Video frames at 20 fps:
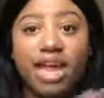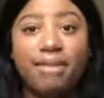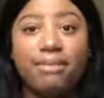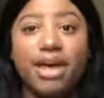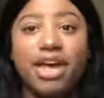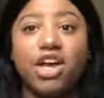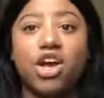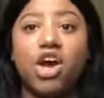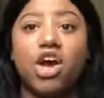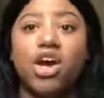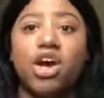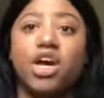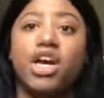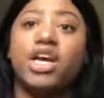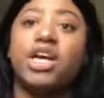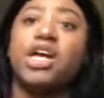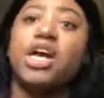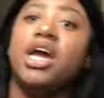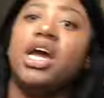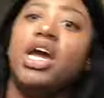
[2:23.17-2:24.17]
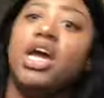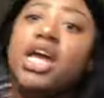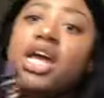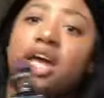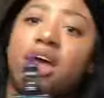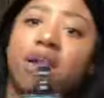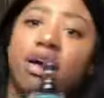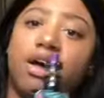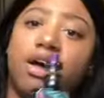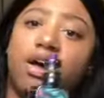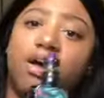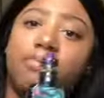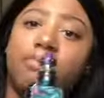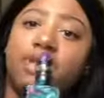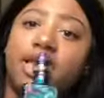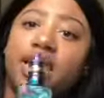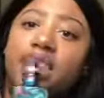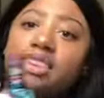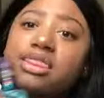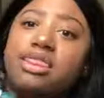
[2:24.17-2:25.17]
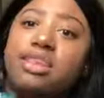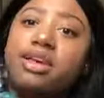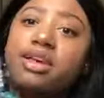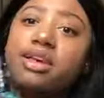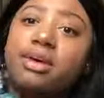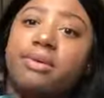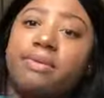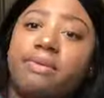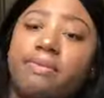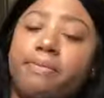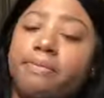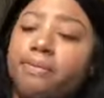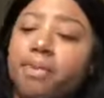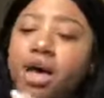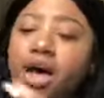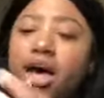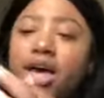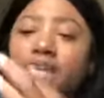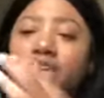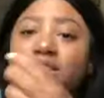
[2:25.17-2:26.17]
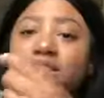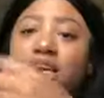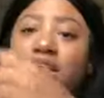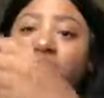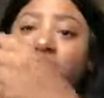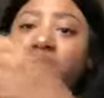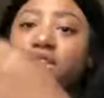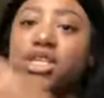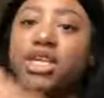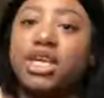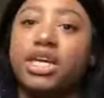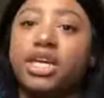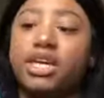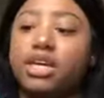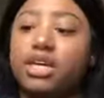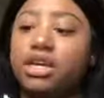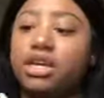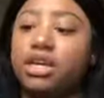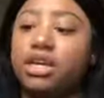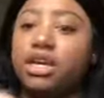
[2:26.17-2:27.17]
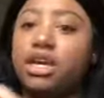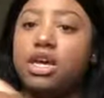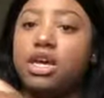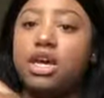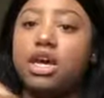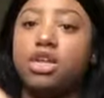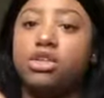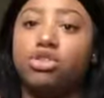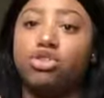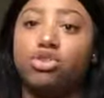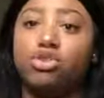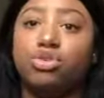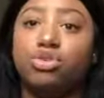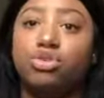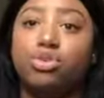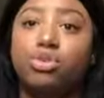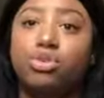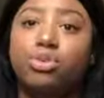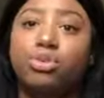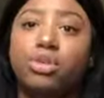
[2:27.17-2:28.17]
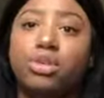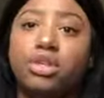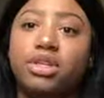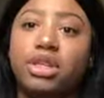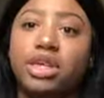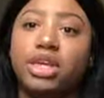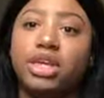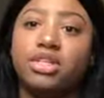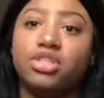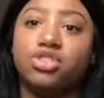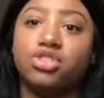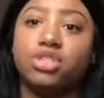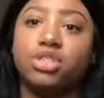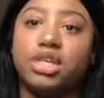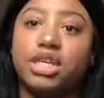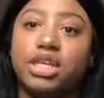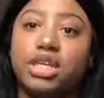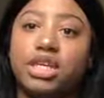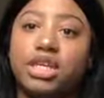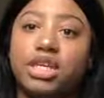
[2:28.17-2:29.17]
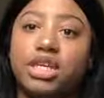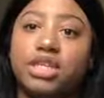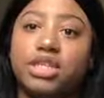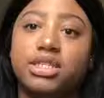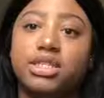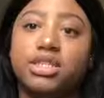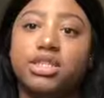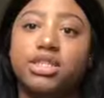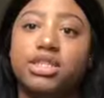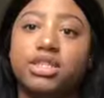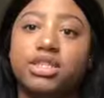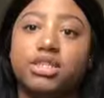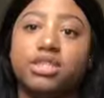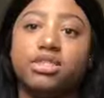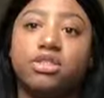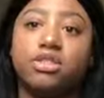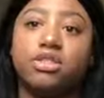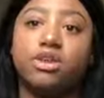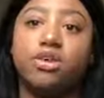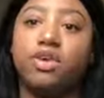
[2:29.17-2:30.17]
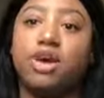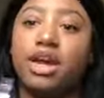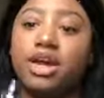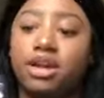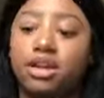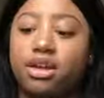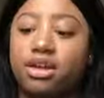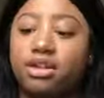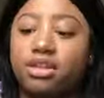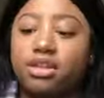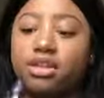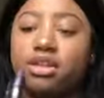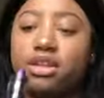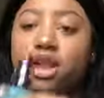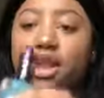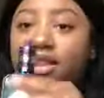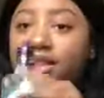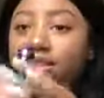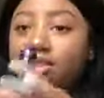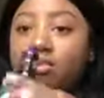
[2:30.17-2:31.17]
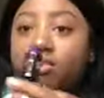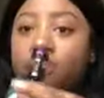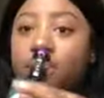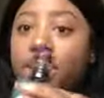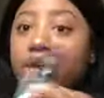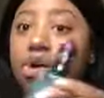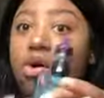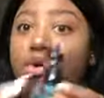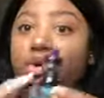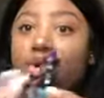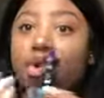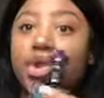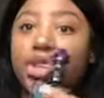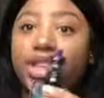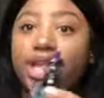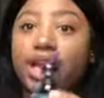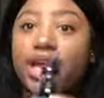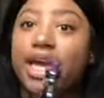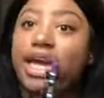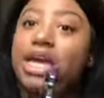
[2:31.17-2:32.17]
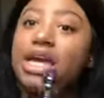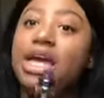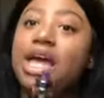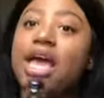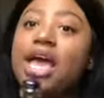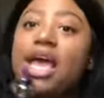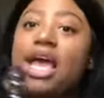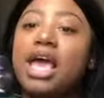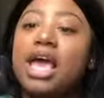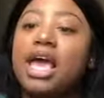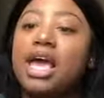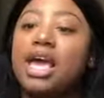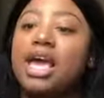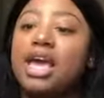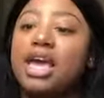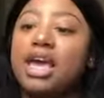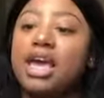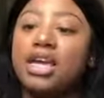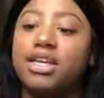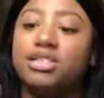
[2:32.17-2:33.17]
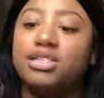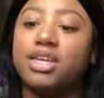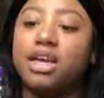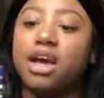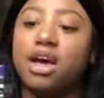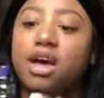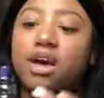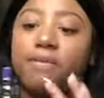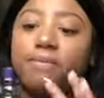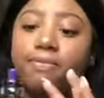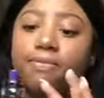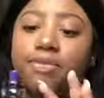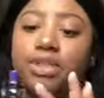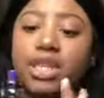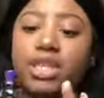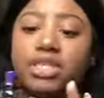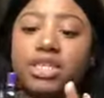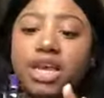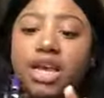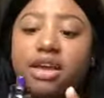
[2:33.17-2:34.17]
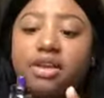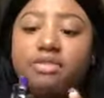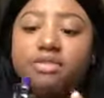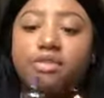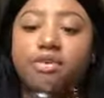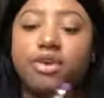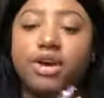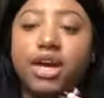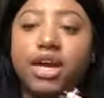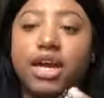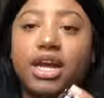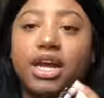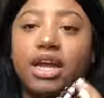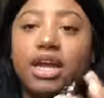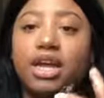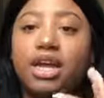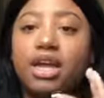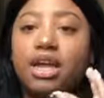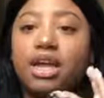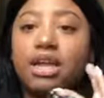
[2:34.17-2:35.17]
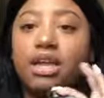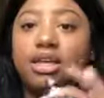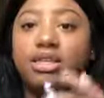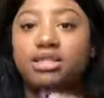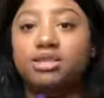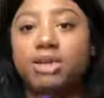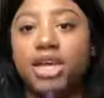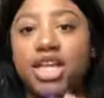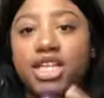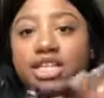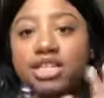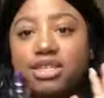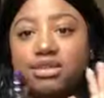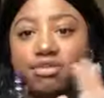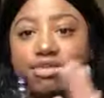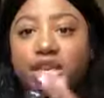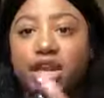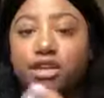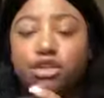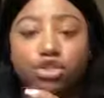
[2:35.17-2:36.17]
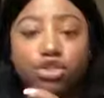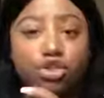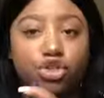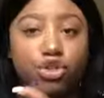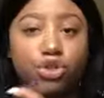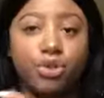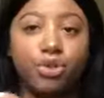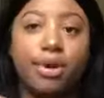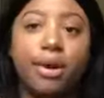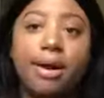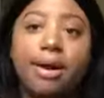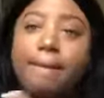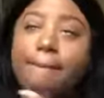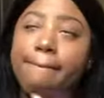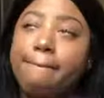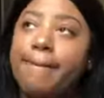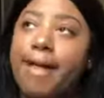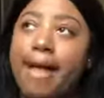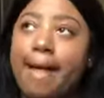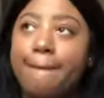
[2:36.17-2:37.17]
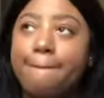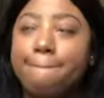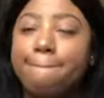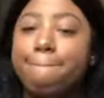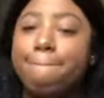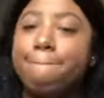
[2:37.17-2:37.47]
my car, and the mod is actually like a tube. Like, it's just like this. There's not this big old thing, and the tank for it is about the same size too. But